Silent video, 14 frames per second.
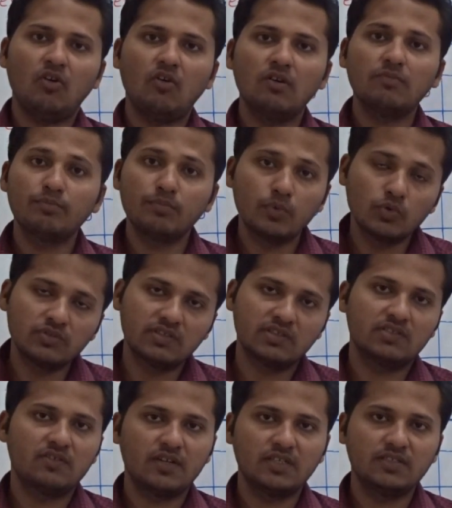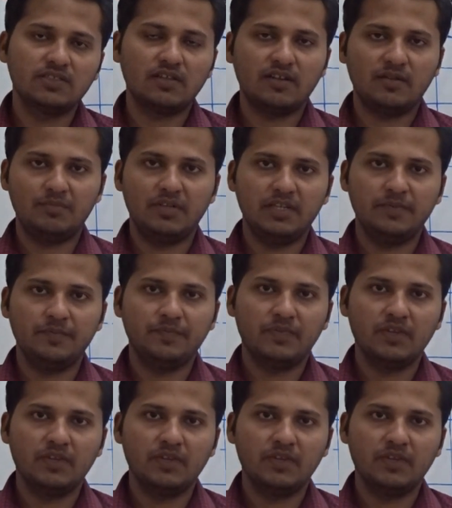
or both strings are empty.